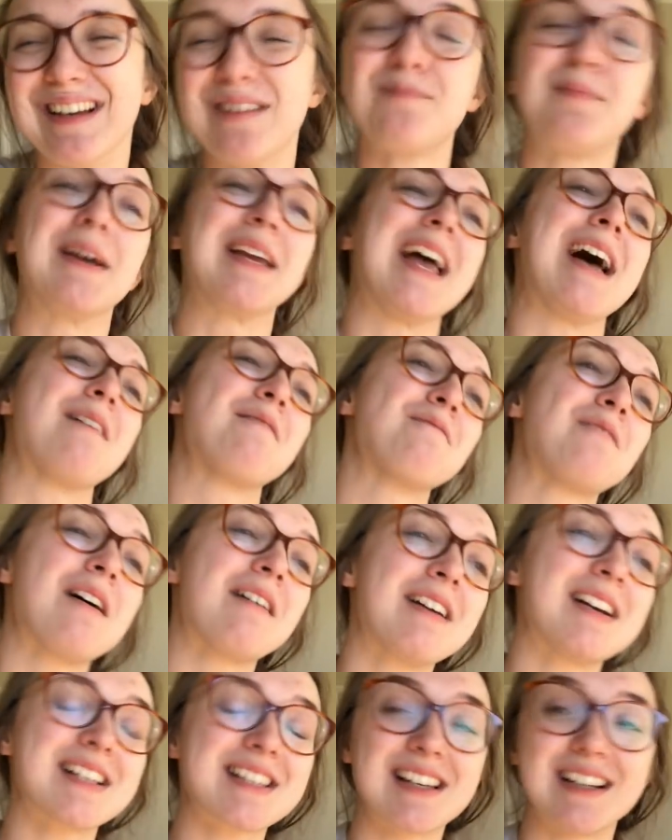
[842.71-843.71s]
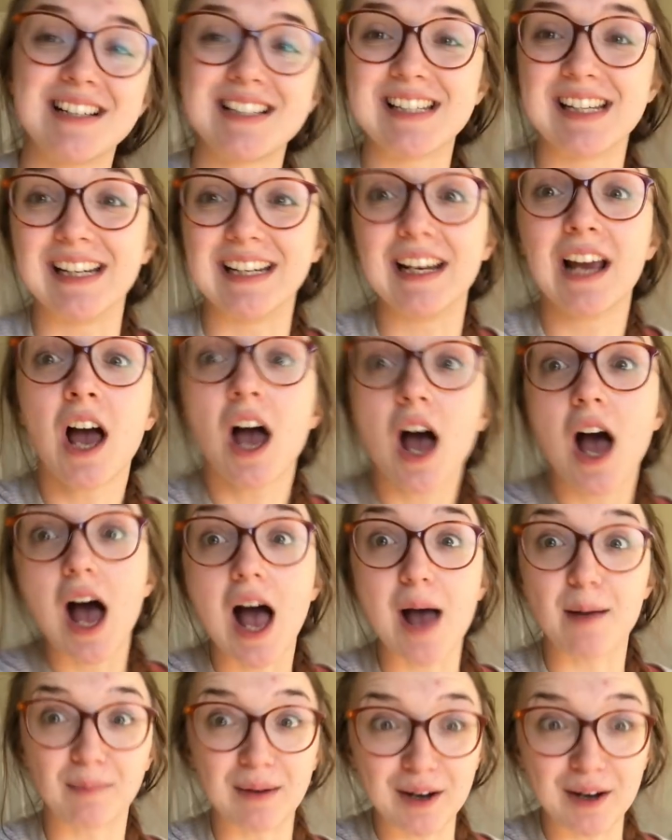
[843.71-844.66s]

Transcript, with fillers: but yeah, very exciting. Um,